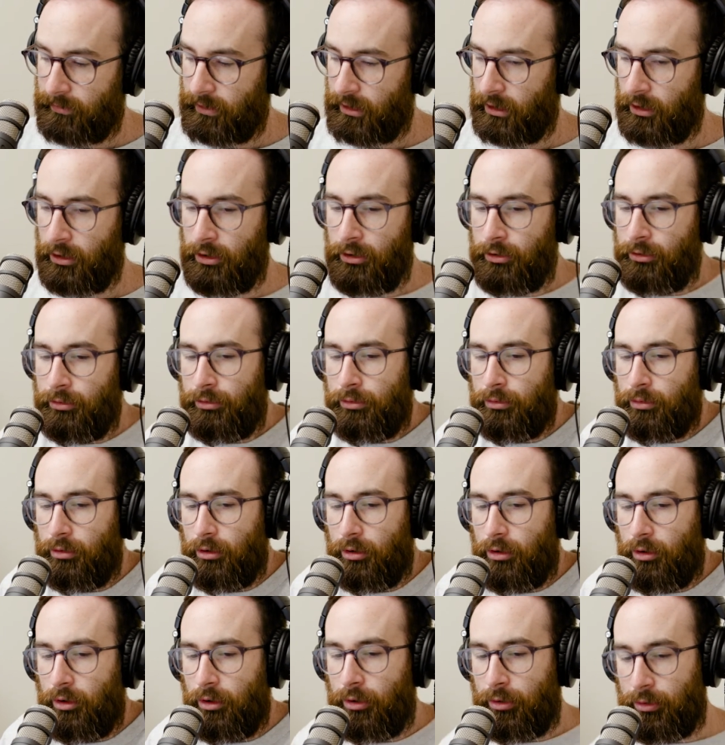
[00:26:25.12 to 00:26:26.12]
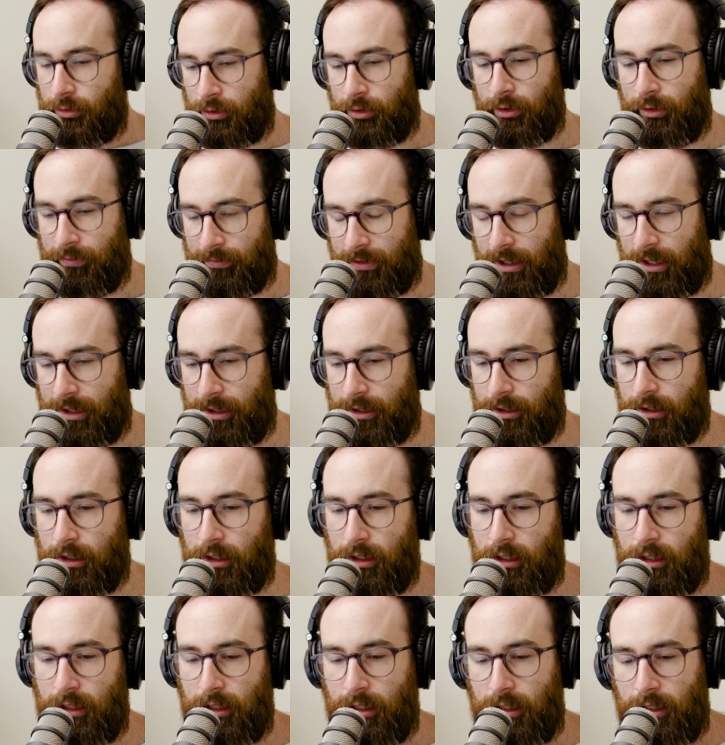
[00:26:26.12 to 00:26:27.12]
Who could have done it?
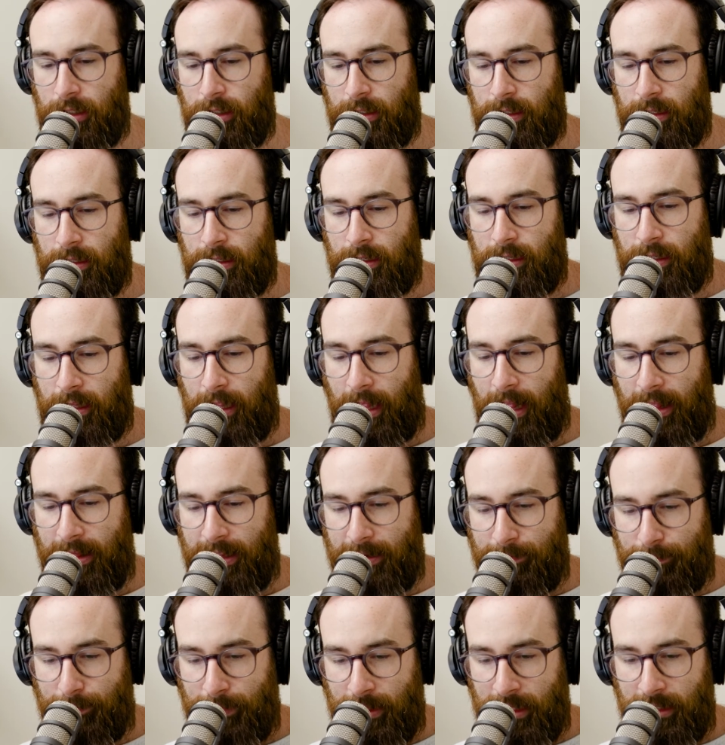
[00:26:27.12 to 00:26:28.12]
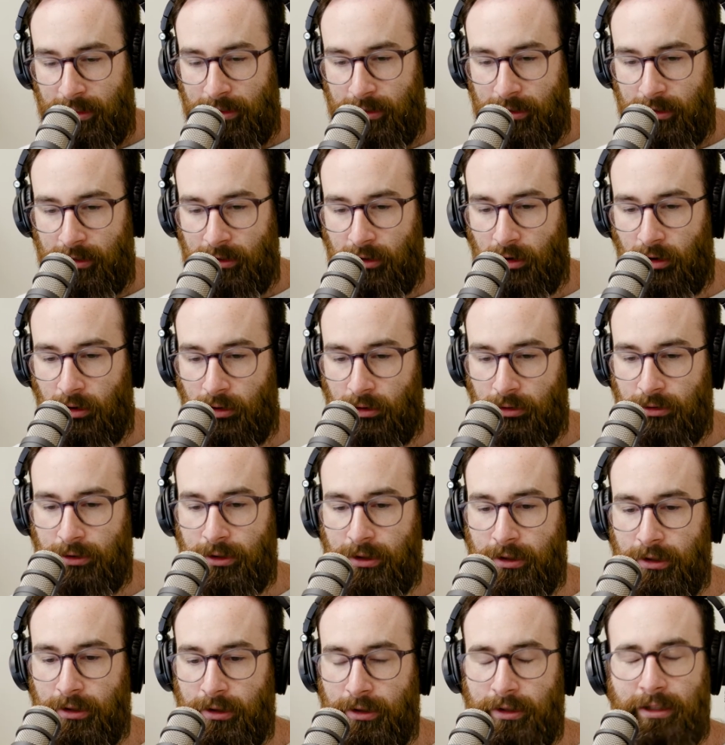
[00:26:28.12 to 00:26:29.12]
And they pinned it
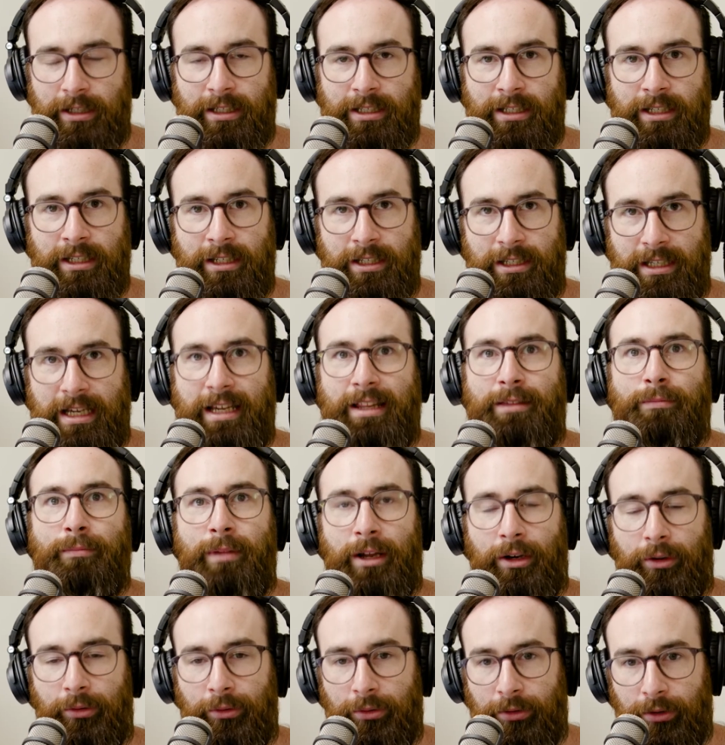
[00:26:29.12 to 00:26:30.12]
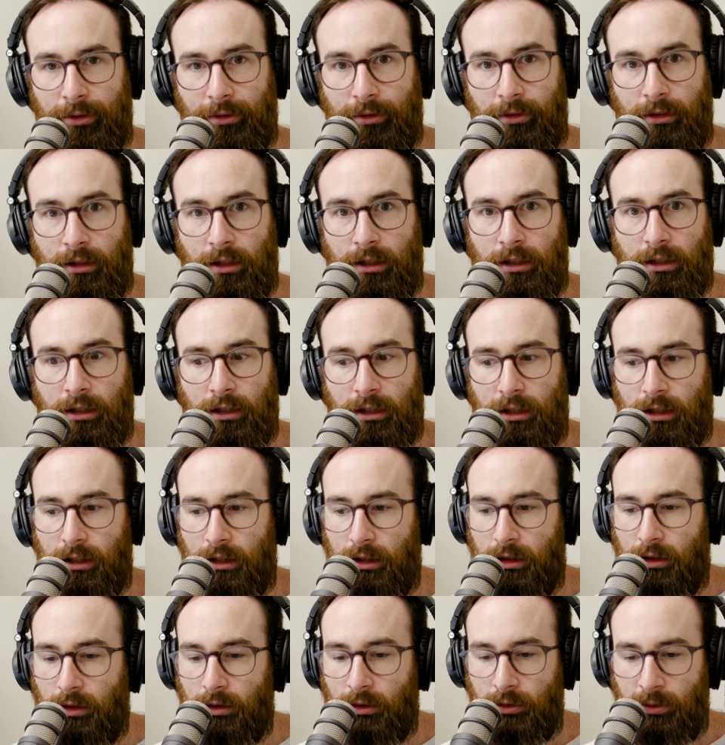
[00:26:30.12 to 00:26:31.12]
on this death metal dude
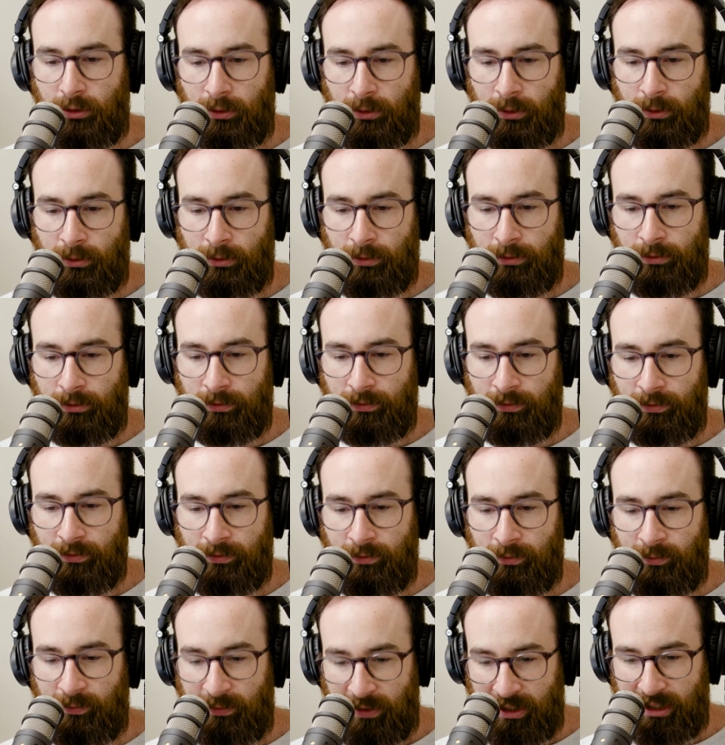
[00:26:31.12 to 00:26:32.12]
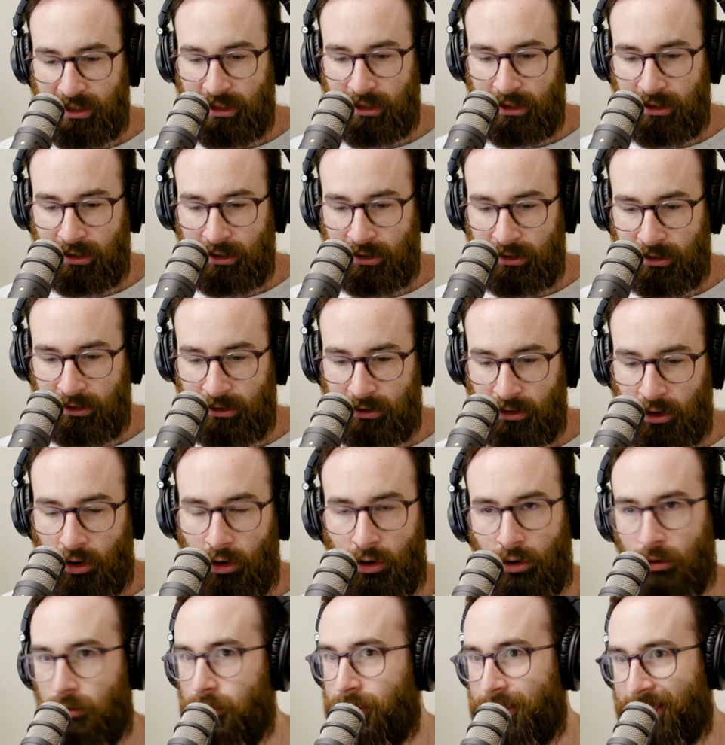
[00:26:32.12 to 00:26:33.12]
who visited the
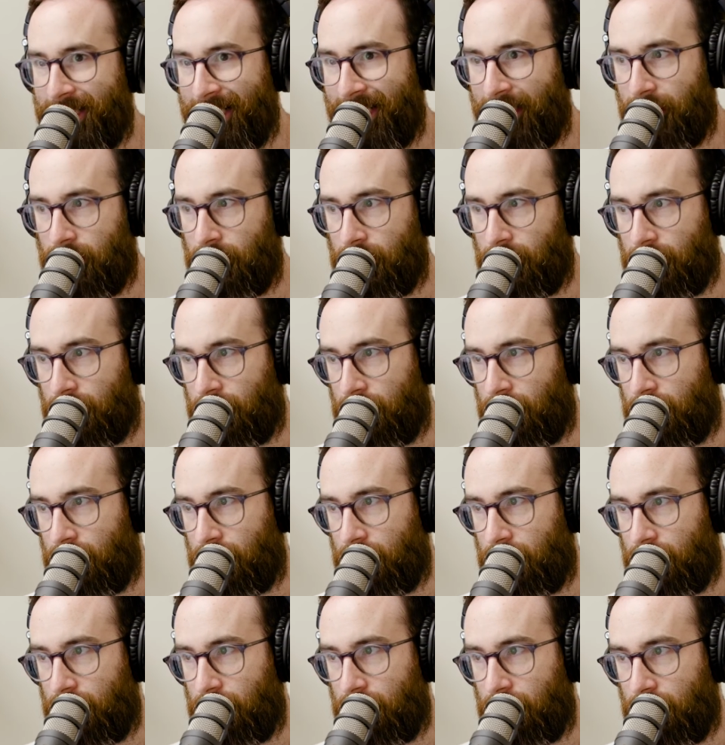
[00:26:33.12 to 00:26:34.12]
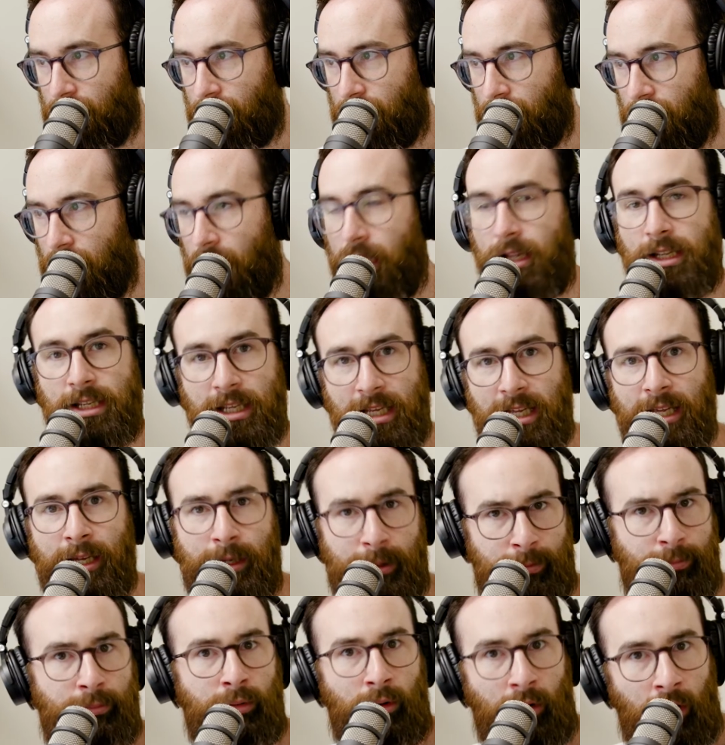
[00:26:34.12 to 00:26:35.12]
hotel a
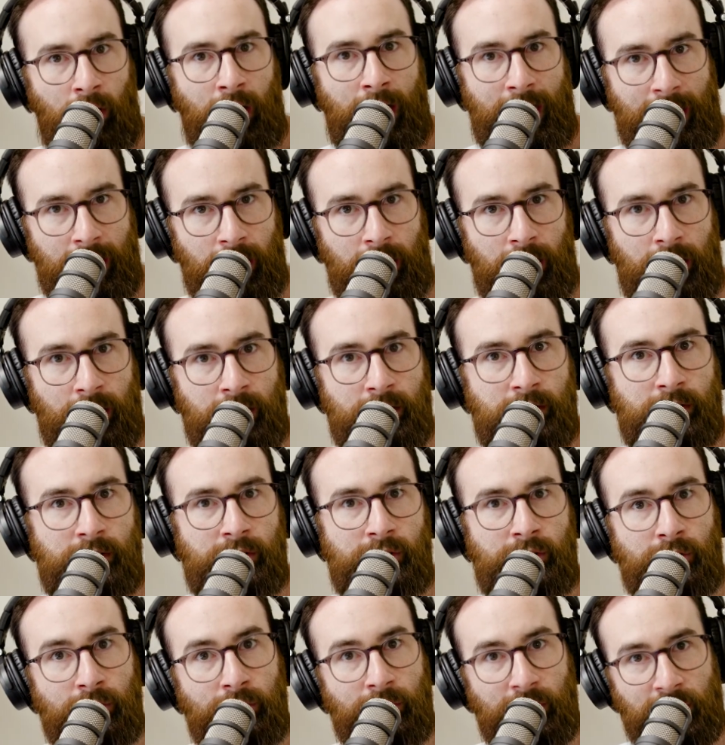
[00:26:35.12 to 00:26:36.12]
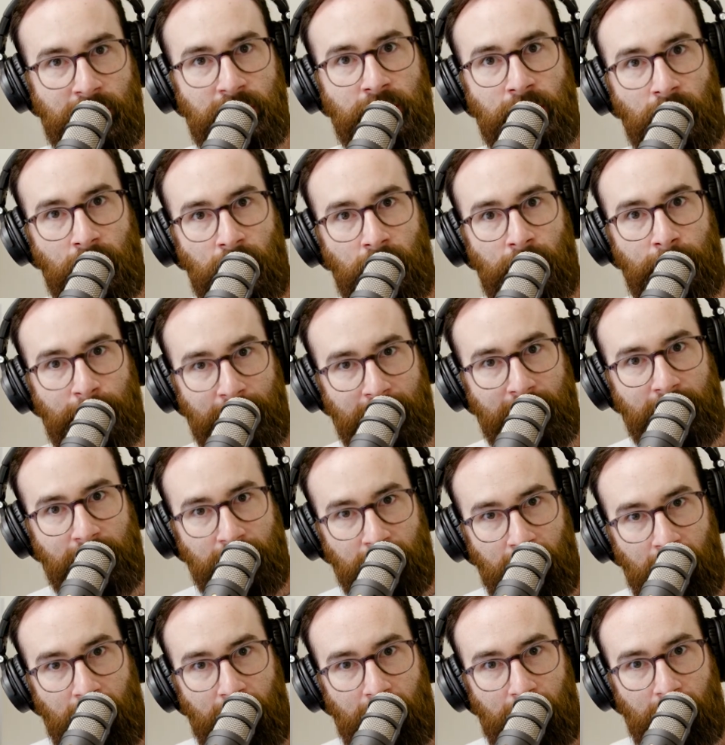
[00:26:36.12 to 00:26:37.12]
year prior to this girl being
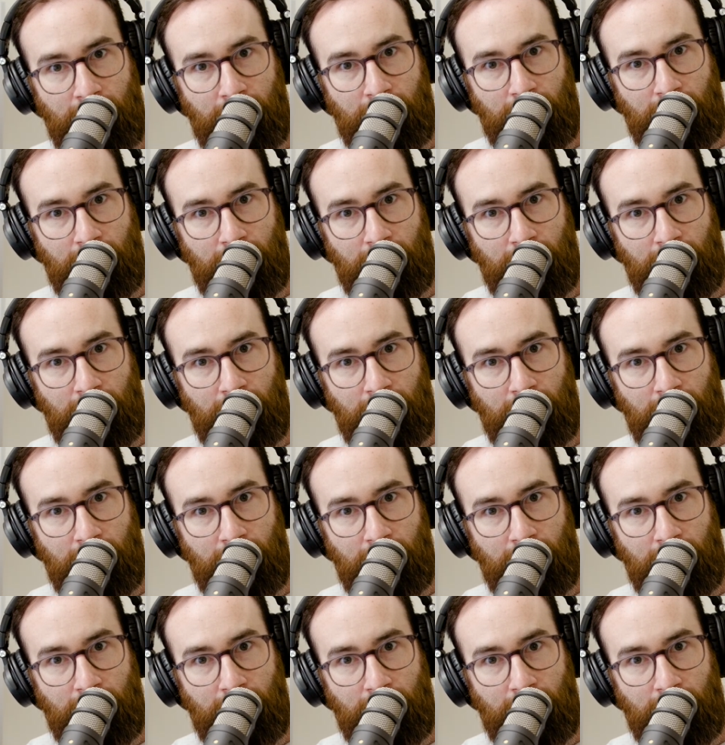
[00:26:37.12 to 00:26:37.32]
there.